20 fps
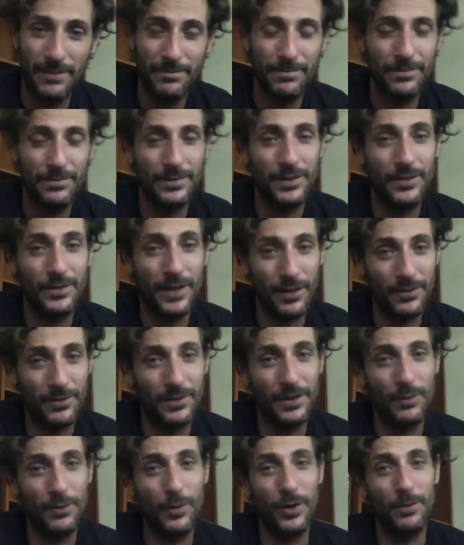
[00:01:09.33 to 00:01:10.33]
you definitely
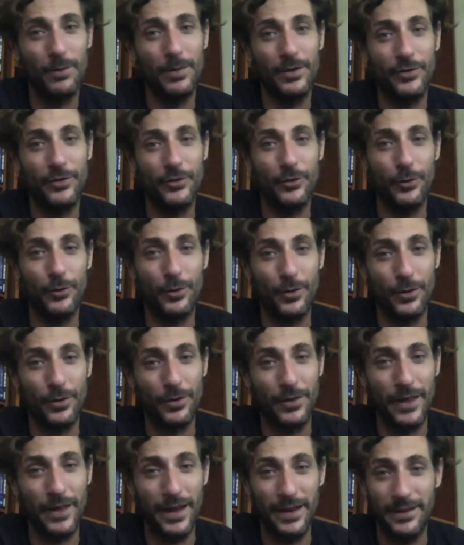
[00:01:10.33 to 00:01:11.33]
want to be sure
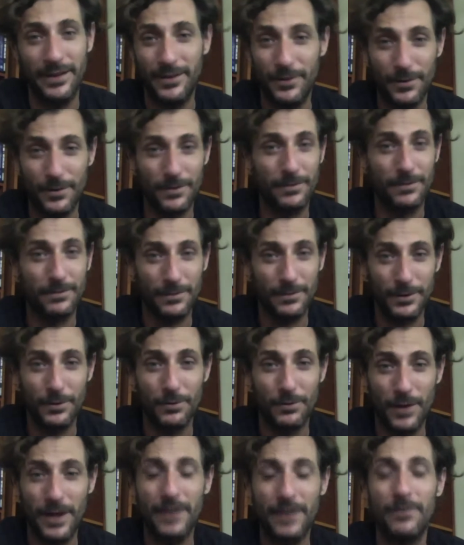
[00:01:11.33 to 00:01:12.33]
that you're
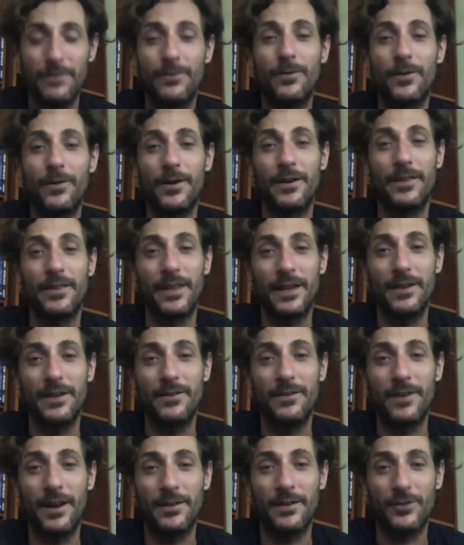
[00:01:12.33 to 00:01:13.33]
ready for it, that you're
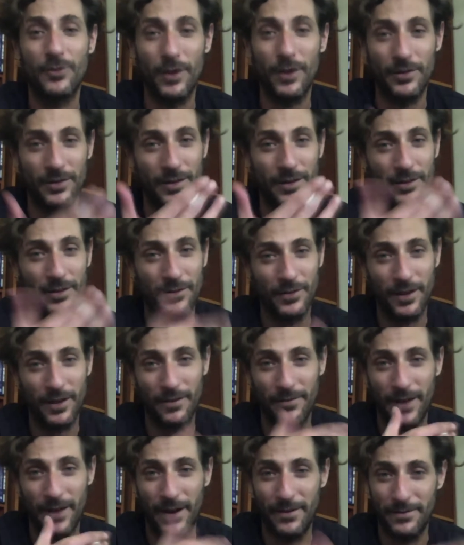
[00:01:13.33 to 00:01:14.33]
not stressing yourself
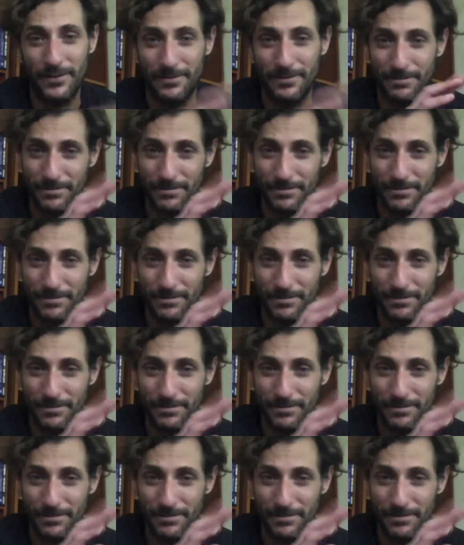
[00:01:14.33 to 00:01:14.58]
out, and